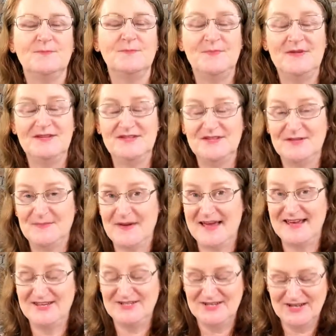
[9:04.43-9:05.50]
Picture to
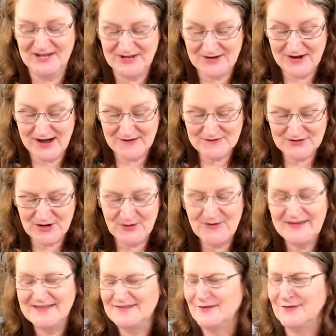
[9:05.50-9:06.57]
Page craft show
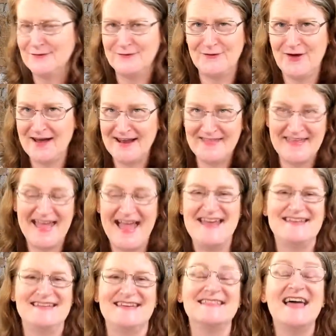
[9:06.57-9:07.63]
is on the Friday the
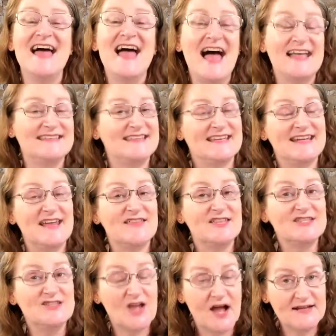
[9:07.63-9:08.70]
18th and Saturday the
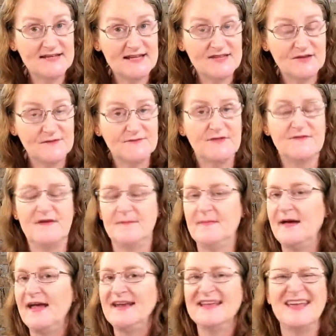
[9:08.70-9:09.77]
19th of November.
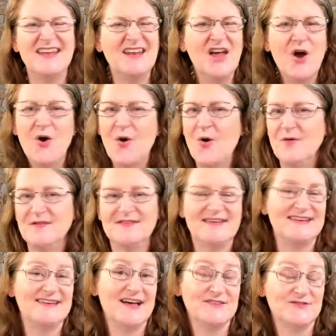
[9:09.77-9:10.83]
And again, all the
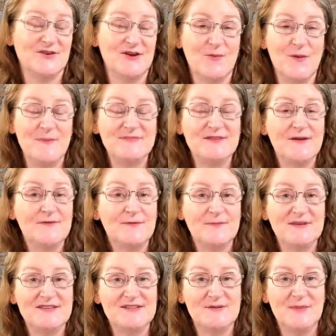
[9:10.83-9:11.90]
details are on our website from
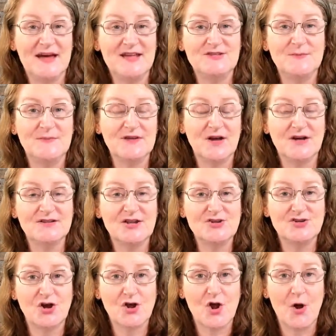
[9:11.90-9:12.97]

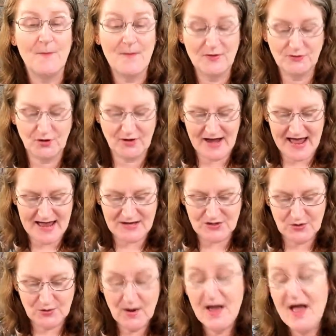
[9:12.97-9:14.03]

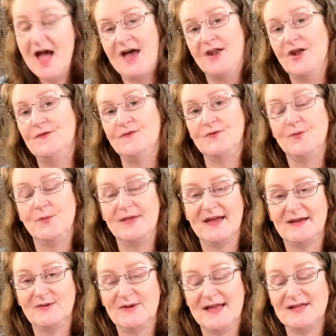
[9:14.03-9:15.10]
picturetopageandbeyond.com.au, and hopefully we'll be able
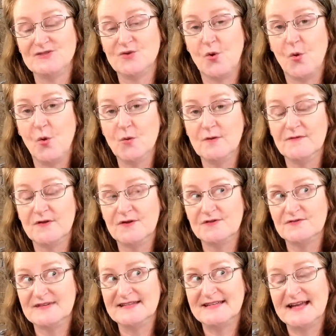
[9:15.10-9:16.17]
to announce all of those
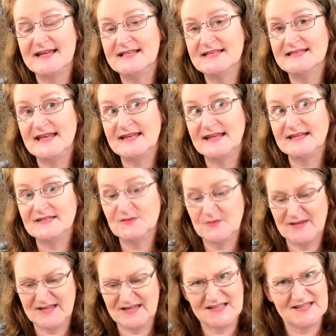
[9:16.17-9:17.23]
retailers next
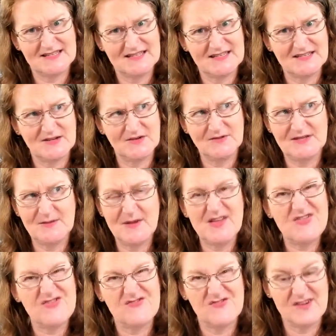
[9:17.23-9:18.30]
week because it's only about
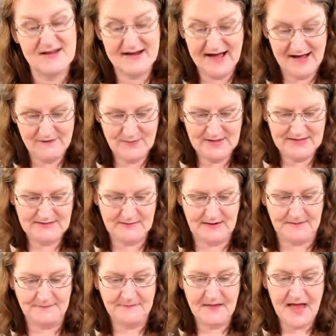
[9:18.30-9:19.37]
3.5 weeks away.